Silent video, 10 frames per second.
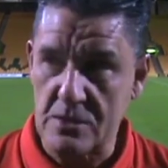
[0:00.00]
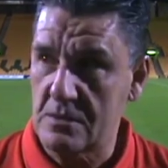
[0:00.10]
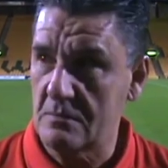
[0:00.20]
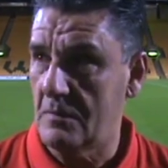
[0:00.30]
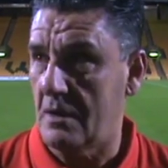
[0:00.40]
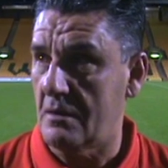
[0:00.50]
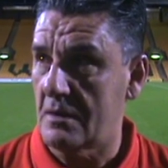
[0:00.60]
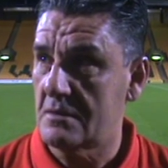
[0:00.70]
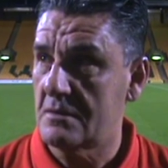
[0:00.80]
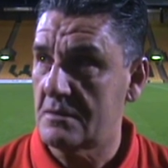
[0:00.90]
just well,
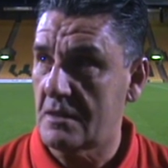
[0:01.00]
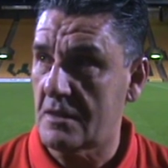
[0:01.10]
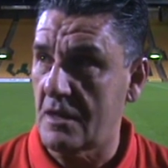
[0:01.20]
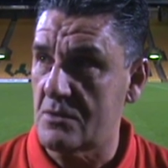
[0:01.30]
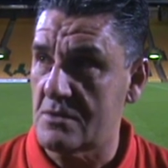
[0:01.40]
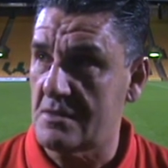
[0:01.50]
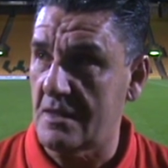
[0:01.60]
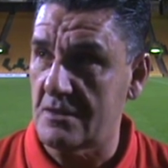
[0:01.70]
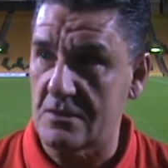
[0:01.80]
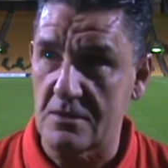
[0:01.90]
I say the closing
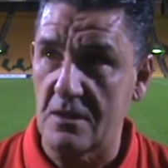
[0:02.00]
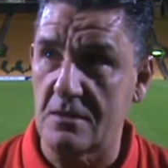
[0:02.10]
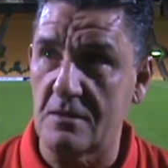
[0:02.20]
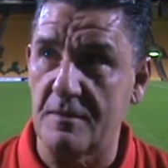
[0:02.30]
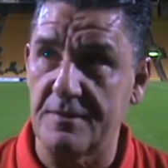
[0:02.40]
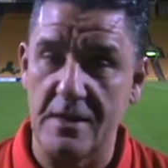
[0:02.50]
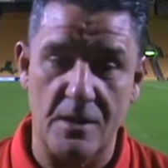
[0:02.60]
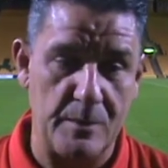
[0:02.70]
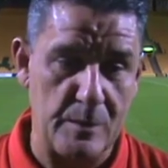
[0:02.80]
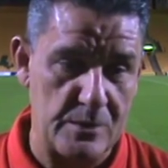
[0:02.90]
stages. The last half an
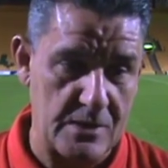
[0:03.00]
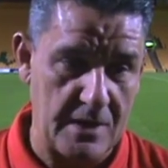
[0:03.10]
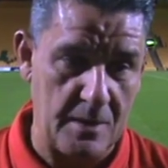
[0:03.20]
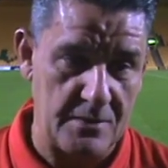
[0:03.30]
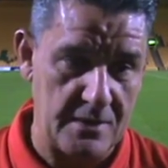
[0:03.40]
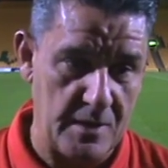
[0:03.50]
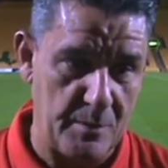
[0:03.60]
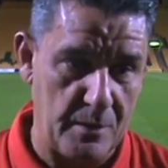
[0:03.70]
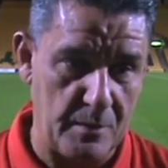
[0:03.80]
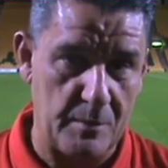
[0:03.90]
hour, we were just camped in their
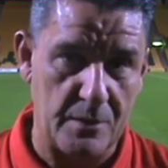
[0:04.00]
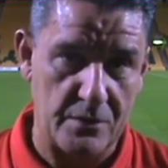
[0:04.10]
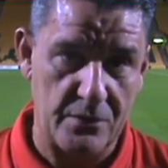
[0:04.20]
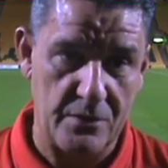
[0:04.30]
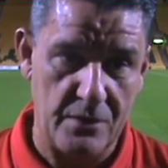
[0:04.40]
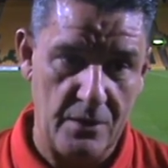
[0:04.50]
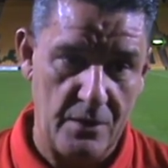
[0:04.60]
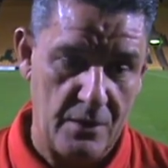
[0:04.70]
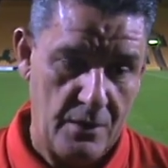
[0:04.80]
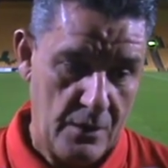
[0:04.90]
penalty box.
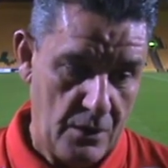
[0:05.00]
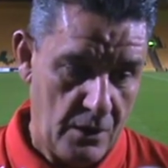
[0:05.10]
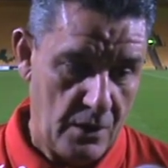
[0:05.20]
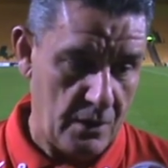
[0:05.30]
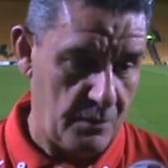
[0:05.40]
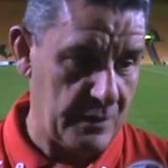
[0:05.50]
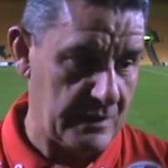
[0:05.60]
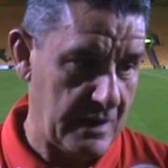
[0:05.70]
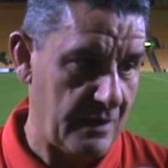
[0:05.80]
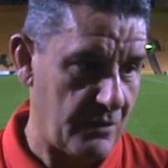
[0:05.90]
Um, we
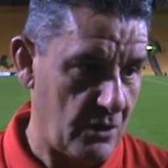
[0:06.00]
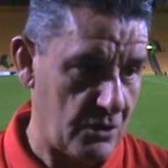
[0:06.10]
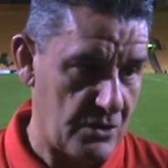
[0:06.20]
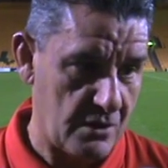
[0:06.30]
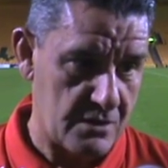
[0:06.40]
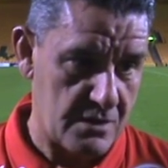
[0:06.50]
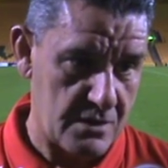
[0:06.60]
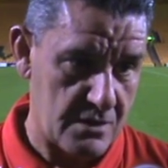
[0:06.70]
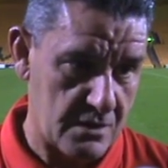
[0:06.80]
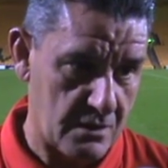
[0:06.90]
did have a lot of
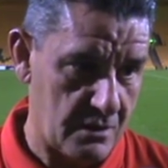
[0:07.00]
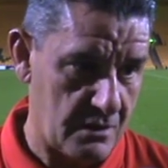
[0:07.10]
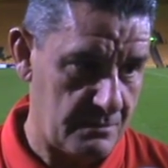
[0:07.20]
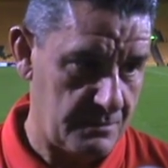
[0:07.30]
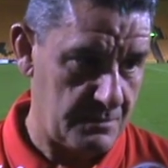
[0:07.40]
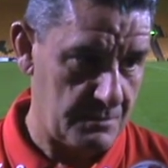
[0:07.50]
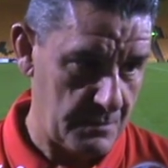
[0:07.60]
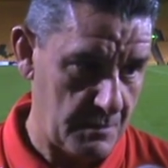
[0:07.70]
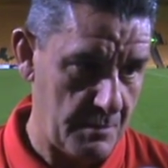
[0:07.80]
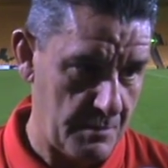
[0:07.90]
chances. Uh,
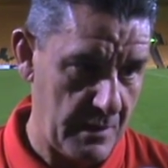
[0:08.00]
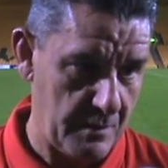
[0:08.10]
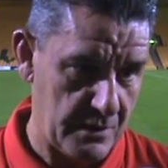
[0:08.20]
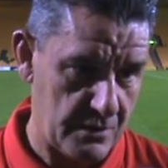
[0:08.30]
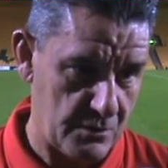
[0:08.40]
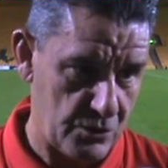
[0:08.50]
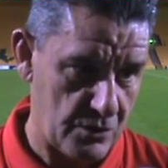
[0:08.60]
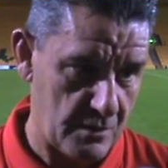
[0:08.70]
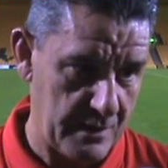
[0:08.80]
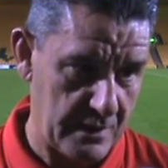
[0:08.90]
maybe
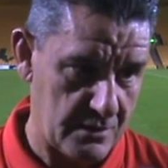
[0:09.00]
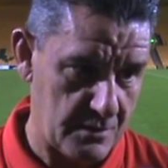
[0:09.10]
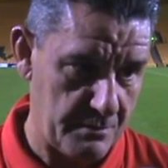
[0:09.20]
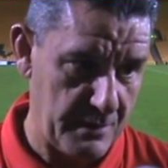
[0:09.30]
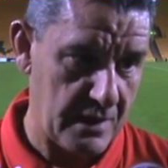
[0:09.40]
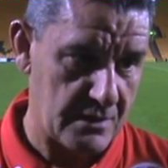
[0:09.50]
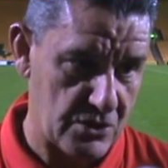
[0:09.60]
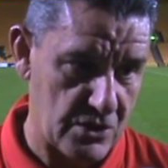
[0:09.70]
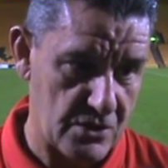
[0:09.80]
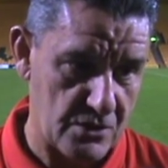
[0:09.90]
should have made some better
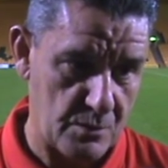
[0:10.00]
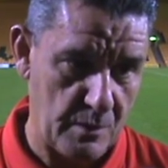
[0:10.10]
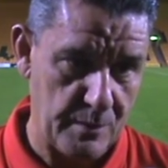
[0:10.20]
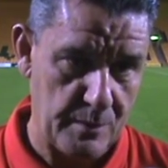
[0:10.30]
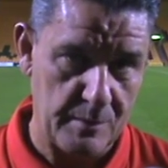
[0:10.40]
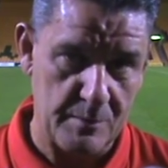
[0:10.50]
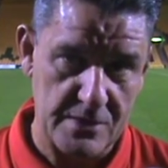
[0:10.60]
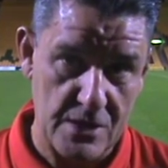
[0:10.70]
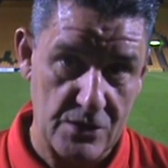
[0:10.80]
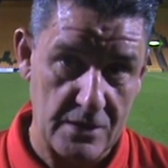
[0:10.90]
decisions when we were in
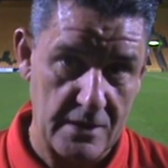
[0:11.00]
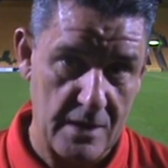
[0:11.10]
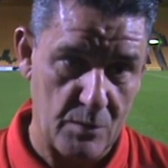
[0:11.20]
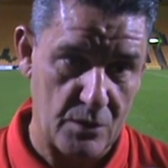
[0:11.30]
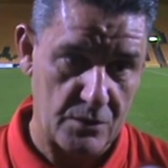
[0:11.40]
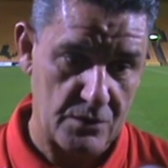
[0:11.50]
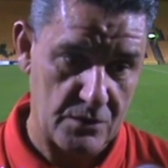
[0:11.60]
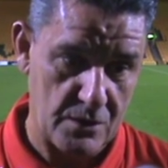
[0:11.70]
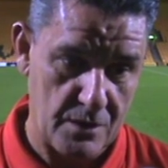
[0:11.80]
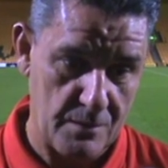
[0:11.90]
possession in their
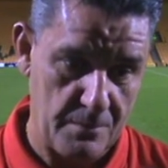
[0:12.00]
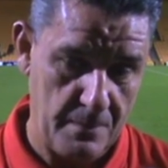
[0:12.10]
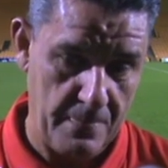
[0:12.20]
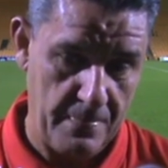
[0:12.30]
box. Um,